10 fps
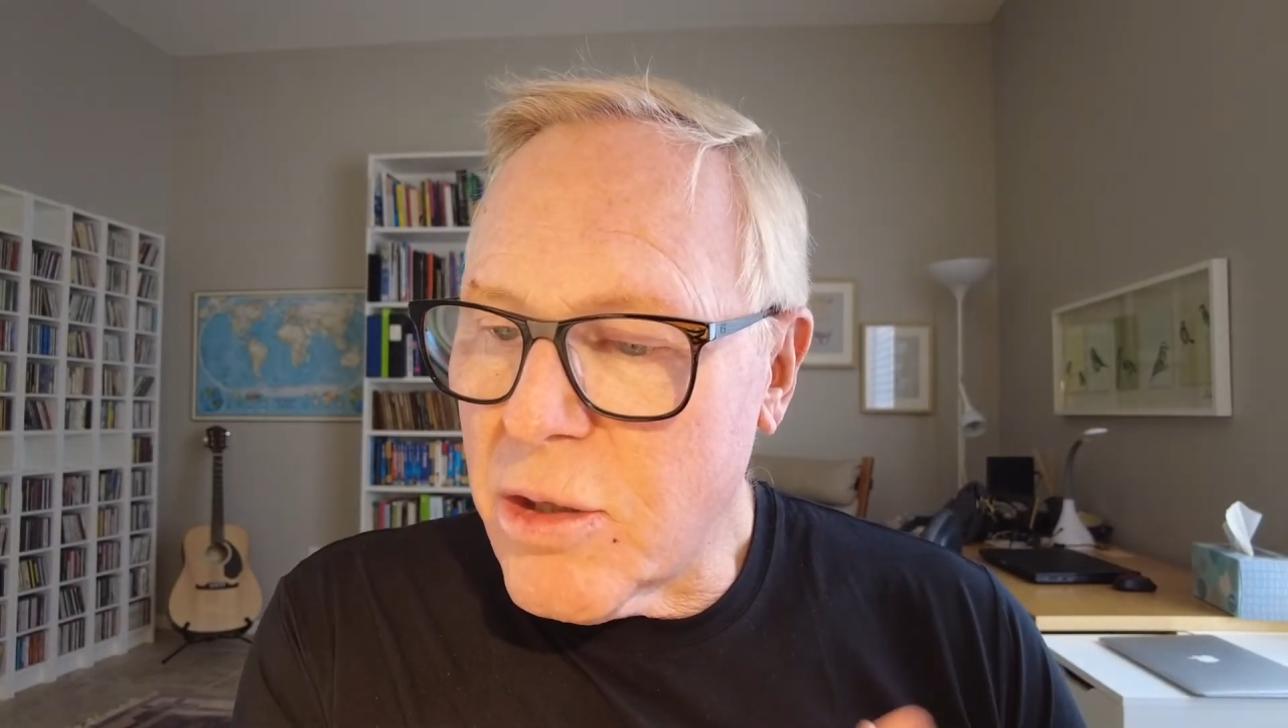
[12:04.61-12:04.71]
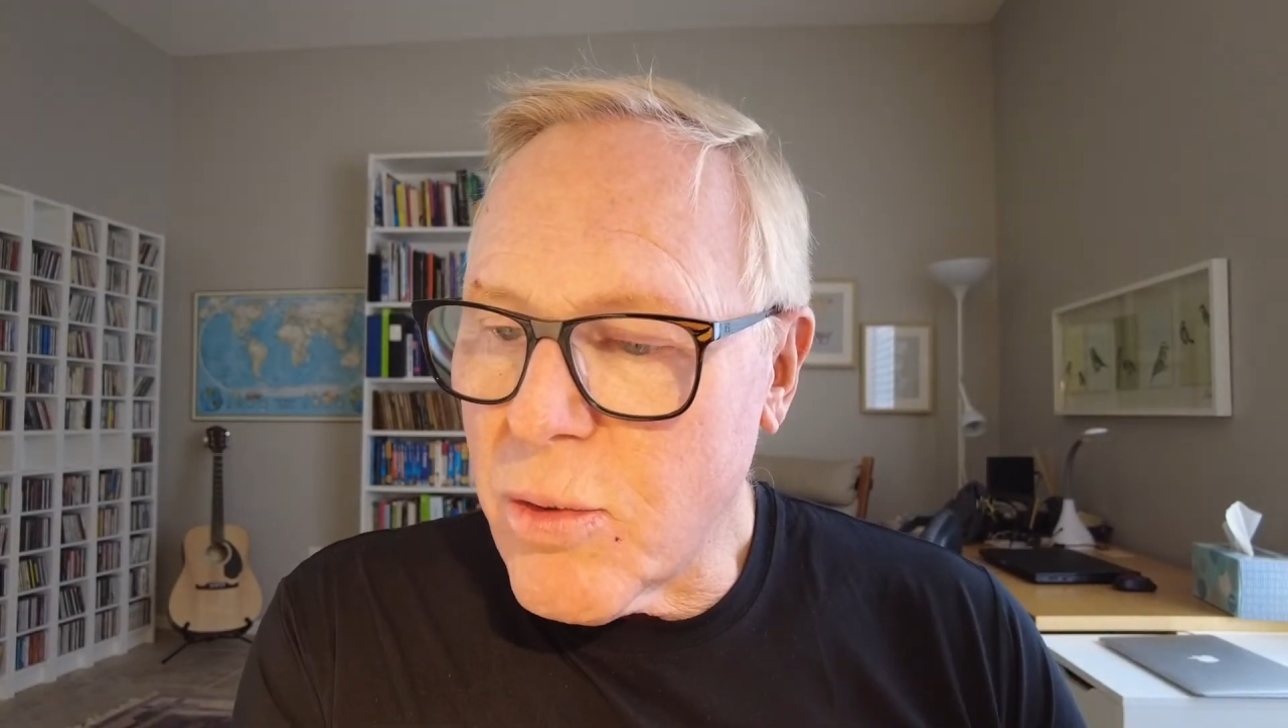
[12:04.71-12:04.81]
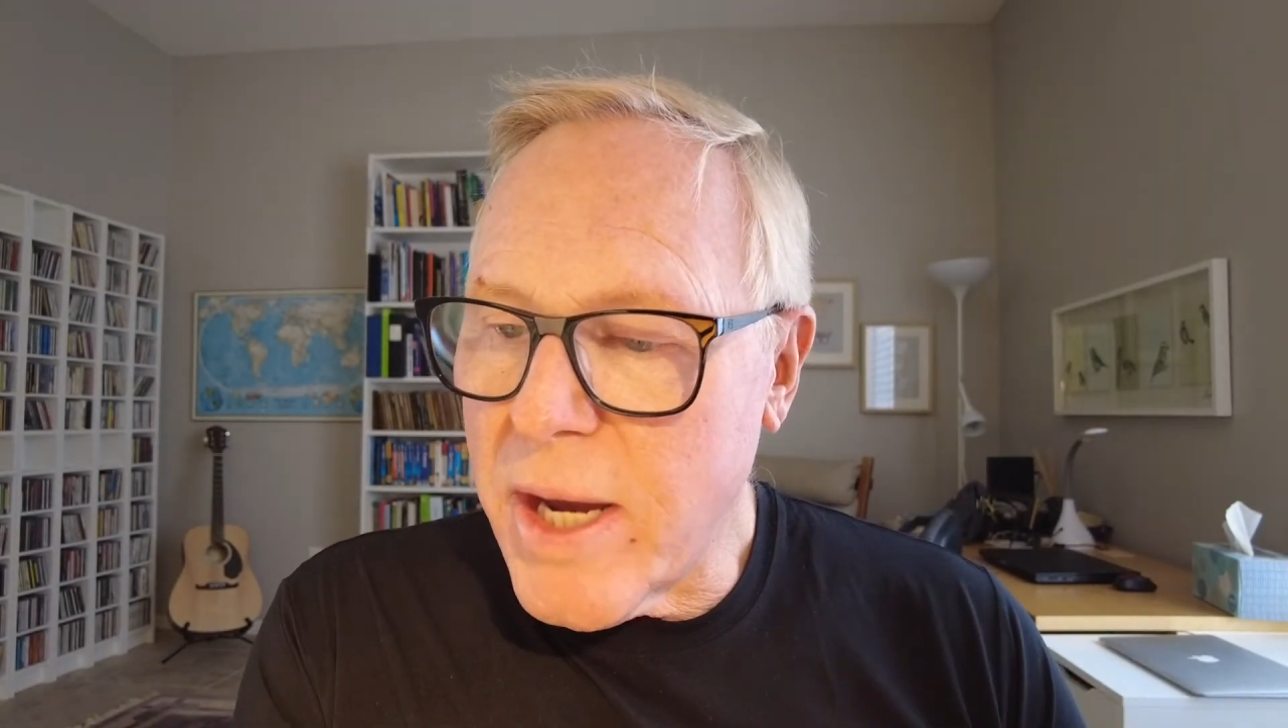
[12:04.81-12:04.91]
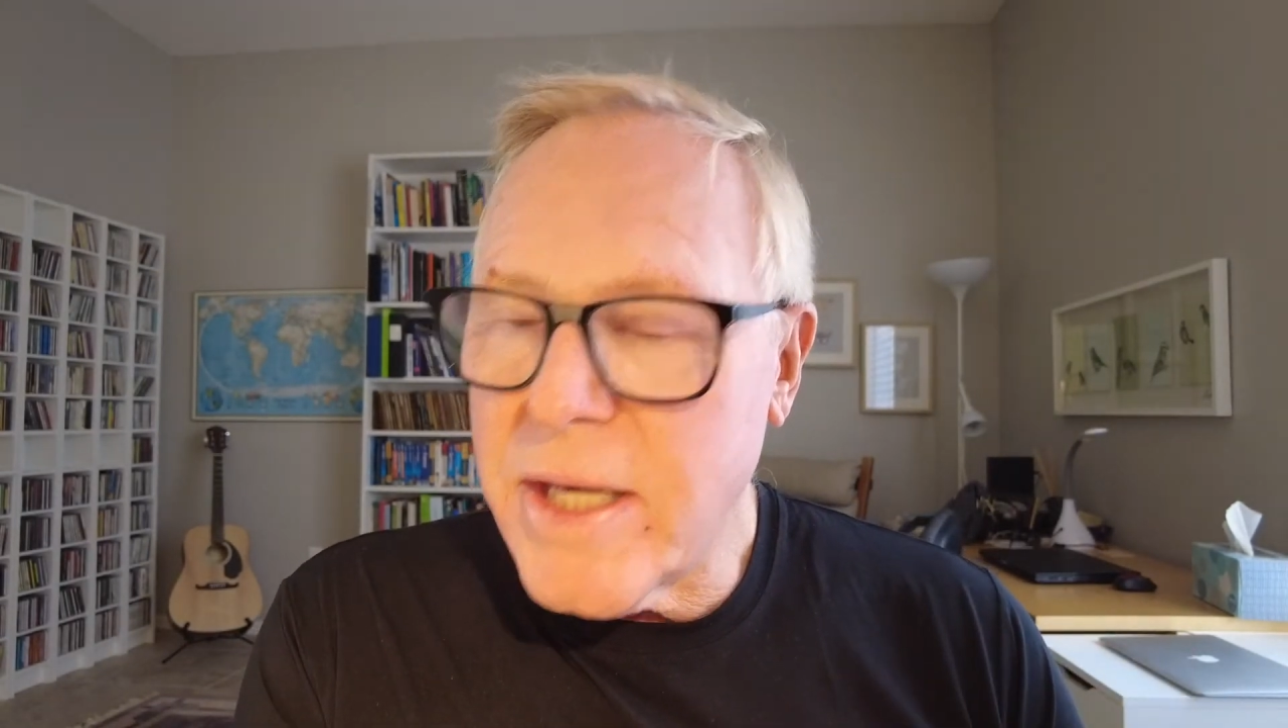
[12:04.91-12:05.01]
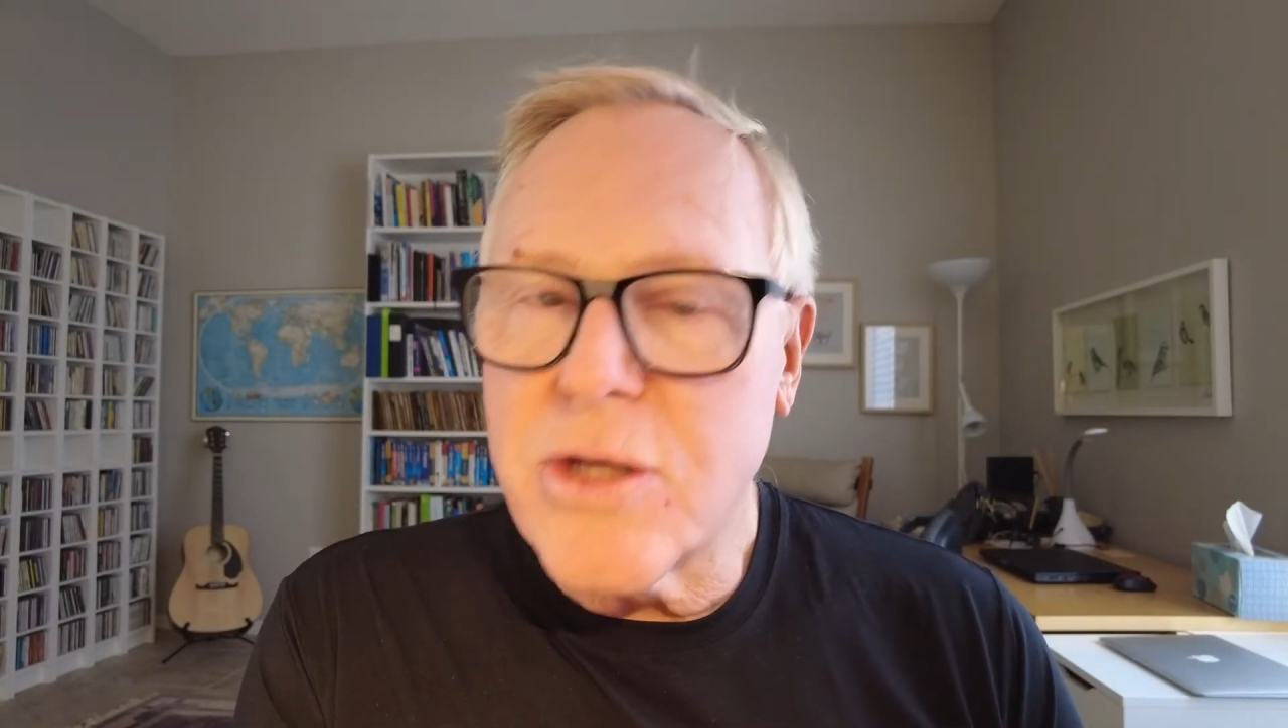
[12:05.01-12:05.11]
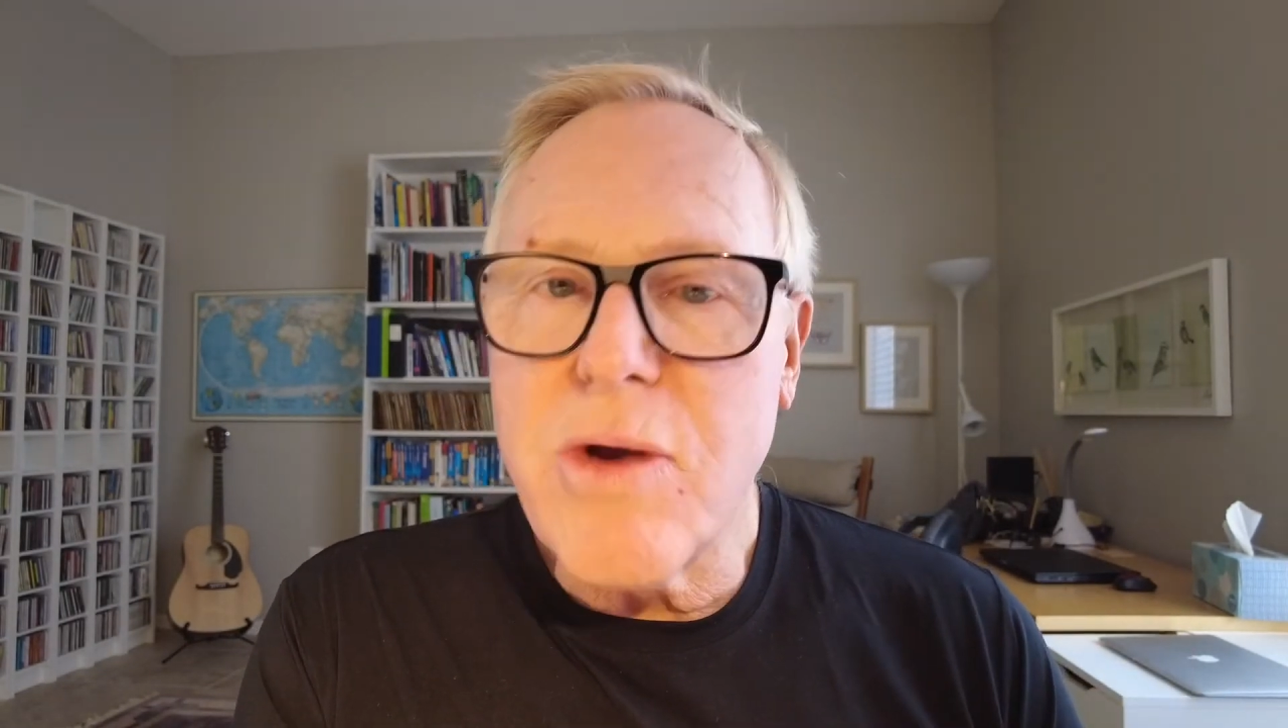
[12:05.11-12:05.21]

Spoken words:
create a